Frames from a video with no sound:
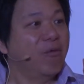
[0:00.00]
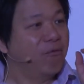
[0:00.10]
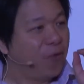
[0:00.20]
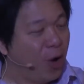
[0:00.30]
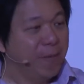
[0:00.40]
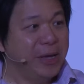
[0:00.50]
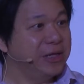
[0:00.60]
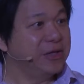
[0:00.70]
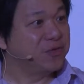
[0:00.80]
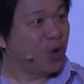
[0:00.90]
Vomit
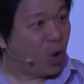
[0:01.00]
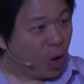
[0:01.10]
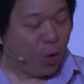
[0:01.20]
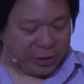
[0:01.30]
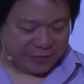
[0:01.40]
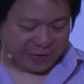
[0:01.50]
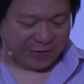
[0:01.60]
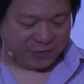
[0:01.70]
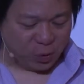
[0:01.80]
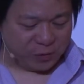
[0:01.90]
is always
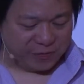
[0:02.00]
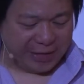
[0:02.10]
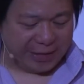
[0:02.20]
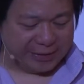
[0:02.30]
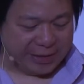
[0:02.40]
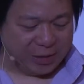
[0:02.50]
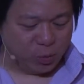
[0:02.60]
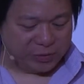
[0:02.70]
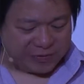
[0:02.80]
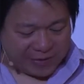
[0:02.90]
associated
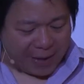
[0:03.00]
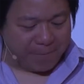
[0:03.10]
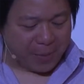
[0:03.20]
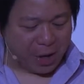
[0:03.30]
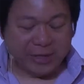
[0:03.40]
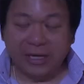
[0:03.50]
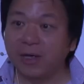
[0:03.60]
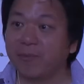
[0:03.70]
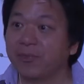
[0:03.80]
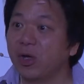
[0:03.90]
with
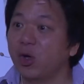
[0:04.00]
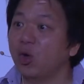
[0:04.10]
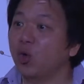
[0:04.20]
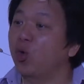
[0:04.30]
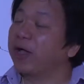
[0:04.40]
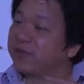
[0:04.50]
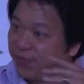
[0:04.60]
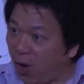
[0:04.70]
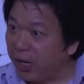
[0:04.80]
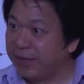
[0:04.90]
somebody who has
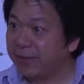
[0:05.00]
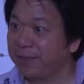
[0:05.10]
fallen.